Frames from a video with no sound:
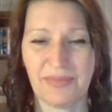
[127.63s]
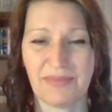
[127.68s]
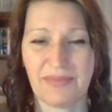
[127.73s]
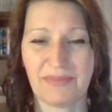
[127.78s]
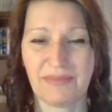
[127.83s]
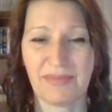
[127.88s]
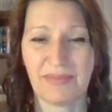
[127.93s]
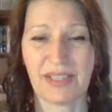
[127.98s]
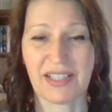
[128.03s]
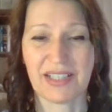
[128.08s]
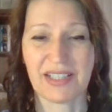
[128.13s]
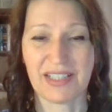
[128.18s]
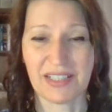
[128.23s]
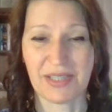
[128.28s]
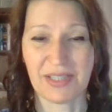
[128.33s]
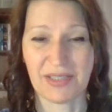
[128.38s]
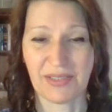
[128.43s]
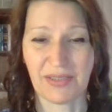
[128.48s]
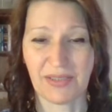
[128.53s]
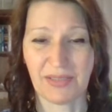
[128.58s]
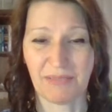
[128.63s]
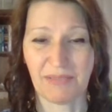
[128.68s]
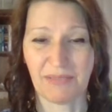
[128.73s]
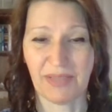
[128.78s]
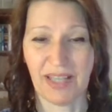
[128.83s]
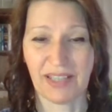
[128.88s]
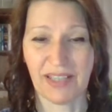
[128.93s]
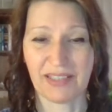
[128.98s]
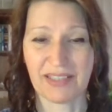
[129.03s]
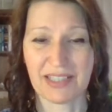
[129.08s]
better conditions on the
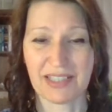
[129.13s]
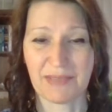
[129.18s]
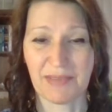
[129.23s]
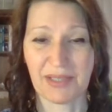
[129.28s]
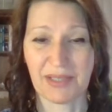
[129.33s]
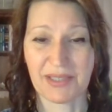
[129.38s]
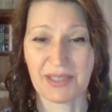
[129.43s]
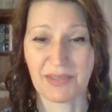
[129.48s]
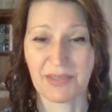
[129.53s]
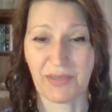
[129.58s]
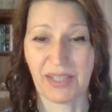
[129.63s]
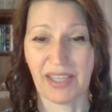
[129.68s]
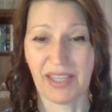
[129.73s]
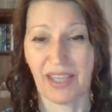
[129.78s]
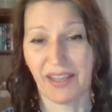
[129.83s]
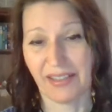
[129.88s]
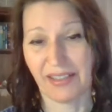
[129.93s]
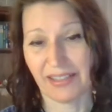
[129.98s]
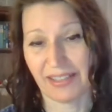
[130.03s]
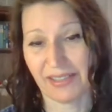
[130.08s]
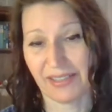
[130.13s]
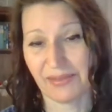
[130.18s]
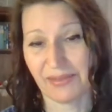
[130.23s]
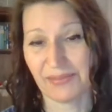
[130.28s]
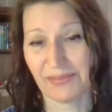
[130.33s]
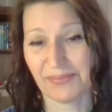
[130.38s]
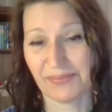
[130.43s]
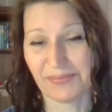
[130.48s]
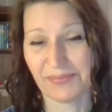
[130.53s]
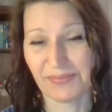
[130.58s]
planet as much as we can, huh?
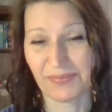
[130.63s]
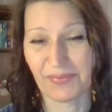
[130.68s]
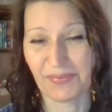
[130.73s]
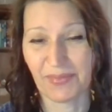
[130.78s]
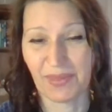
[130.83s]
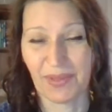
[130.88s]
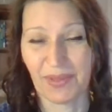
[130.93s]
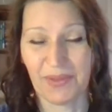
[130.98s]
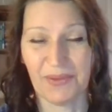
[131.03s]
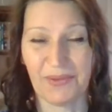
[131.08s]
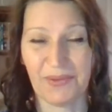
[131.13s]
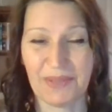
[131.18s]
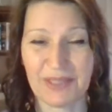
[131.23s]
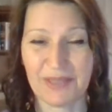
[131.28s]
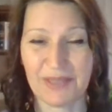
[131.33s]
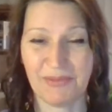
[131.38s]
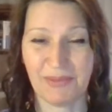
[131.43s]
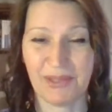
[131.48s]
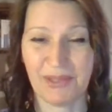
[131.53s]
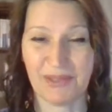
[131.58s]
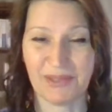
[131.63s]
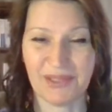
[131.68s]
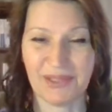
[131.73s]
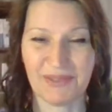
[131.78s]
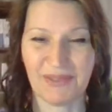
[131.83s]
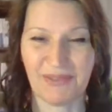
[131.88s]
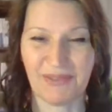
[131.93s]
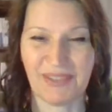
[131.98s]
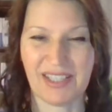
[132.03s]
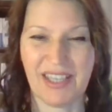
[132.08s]
We all do
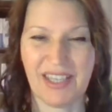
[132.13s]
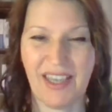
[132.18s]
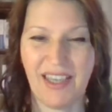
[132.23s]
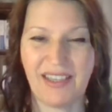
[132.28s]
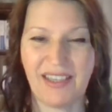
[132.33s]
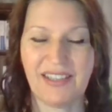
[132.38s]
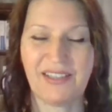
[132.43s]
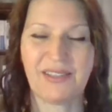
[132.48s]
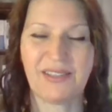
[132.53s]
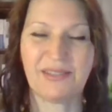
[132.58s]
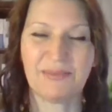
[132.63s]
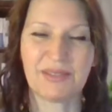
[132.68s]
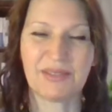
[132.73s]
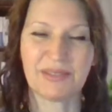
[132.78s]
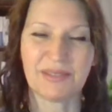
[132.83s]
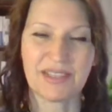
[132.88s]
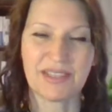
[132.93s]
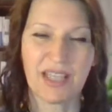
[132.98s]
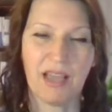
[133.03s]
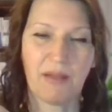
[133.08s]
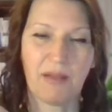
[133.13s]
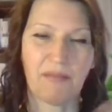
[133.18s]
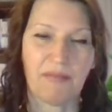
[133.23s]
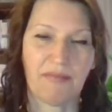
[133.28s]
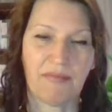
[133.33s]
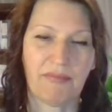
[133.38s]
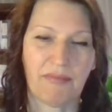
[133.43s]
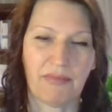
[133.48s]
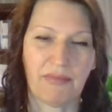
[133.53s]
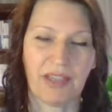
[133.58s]
what we can. It all builds up.
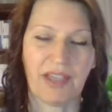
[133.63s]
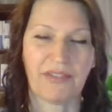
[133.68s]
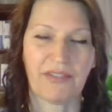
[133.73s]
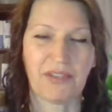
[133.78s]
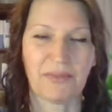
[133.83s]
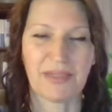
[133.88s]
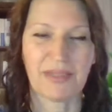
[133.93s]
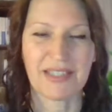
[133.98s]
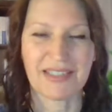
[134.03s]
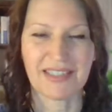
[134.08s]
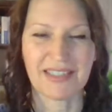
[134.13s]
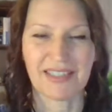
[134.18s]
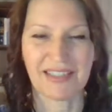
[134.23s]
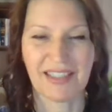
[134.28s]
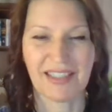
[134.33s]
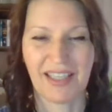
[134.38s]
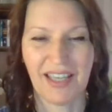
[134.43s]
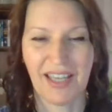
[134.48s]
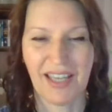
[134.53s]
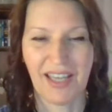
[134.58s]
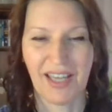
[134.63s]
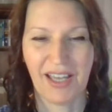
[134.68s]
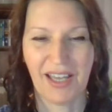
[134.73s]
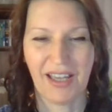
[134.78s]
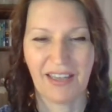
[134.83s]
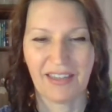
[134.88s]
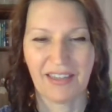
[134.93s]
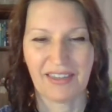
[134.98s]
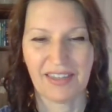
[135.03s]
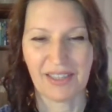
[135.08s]
We have an amazing
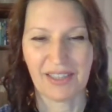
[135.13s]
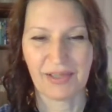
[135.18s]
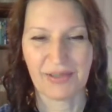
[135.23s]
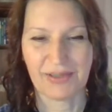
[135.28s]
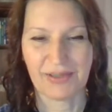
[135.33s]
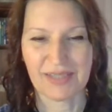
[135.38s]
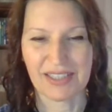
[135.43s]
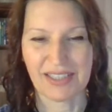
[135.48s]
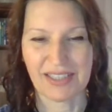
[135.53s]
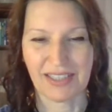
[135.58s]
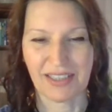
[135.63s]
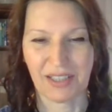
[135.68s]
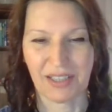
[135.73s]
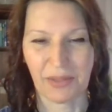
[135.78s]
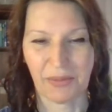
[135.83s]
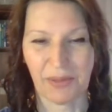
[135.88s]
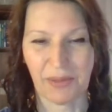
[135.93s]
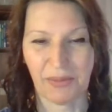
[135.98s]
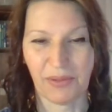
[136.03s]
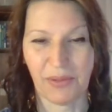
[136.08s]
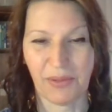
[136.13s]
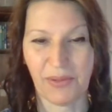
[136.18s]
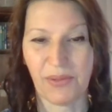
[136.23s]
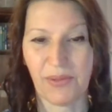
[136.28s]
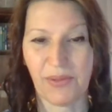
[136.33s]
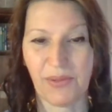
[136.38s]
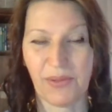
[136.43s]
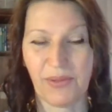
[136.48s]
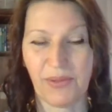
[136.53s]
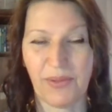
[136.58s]
thing all together where
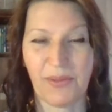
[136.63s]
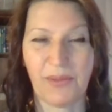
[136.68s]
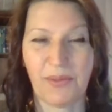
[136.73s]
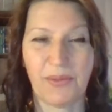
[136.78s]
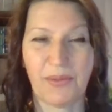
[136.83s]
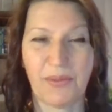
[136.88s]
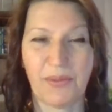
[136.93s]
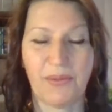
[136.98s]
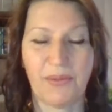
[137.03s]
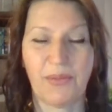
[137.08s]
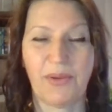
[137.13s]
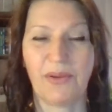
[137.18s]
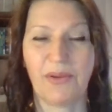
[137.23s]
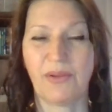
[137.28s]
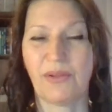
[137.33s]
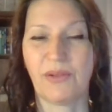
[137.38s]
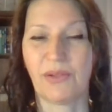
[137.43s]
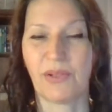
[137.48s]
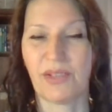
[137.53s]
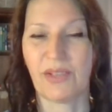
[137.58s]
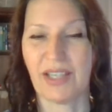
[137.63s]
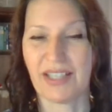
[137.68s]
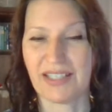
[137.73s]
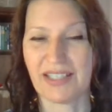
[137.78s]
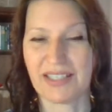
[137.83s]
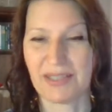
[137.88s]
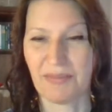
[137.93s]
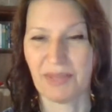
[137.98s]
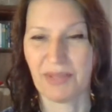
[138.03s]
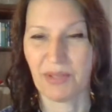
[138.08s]
we're all creating
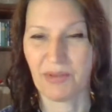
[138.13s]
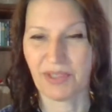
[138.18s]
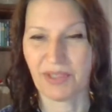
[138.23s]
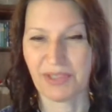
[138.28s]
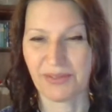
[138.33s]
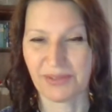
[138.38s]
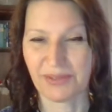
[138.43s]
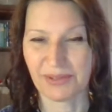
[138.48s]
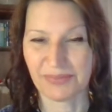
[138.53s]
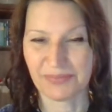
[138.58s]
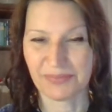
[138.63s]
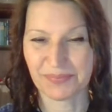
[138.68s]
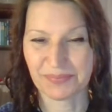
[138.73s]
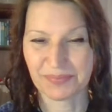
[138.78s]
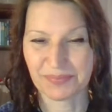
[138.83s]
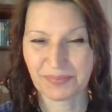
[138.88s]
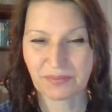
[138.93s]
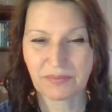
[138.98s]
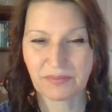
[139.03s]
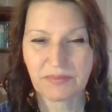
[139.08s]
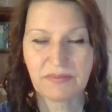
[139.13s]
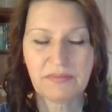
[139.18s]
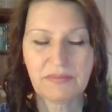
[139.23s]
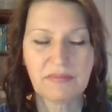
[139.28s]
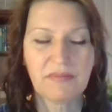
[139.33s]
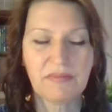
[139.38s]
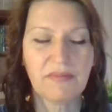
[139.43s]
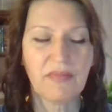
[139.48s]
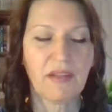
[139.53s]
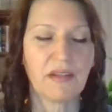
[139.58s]
something wonderful.
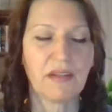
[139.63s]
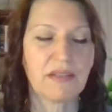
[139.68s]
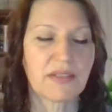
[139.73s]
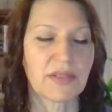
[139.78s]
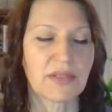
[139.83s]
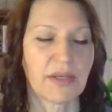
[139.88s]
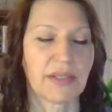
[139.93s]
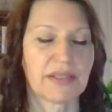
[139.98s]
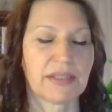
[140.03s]
So,